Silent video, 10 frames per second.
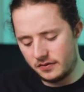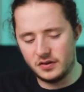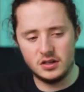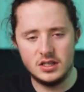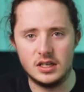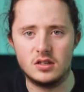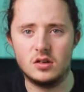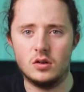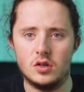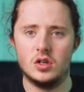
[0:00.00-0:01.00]
for
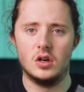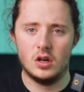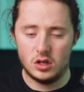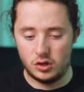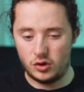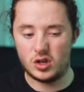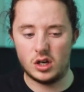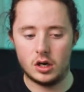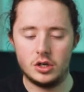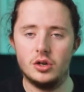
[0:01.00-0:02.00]
TikToks.
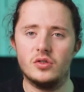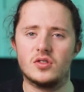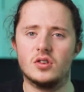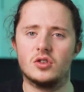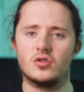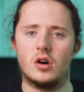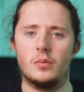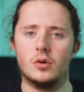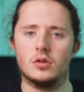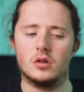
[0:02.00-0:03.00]
Usually I use the
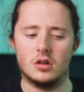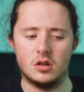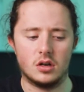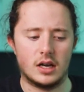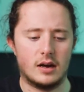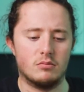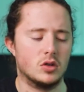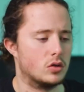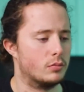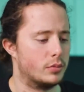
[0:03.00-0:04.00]
tripod that the
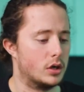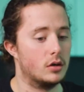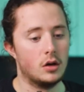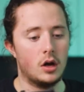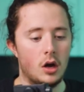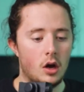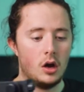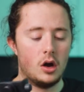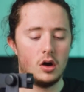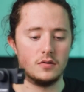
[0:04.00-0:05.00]
camera's on, but
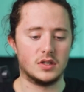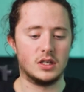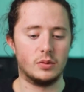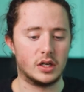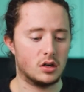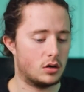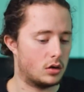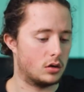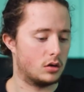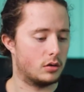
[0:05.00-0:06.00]
obviously we
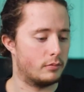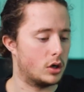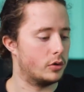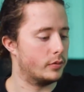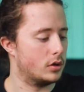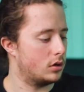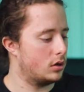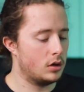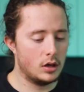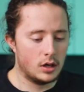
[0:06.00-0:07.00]
can't at the moment.
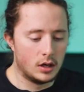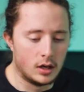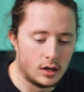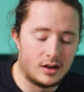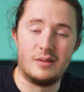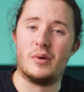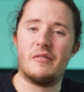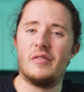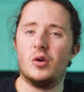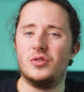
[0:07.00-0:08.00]
And my
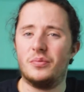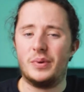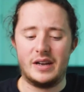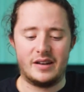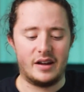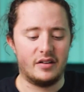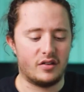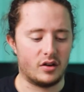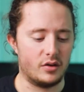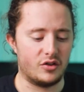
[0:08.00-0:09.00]
phone's a bit dead,
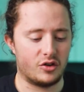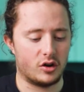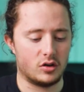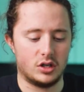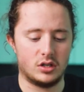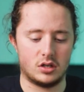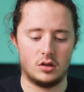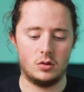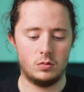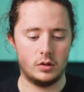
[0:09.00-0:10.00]
so it's charging,
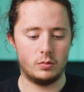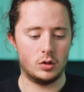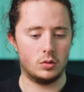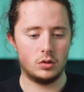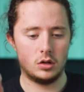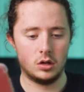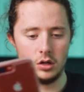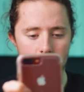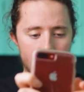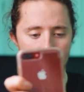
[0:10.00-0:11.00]
so we will
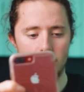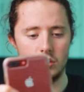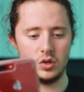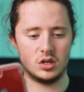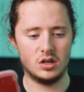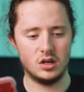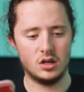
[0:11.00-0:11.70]
use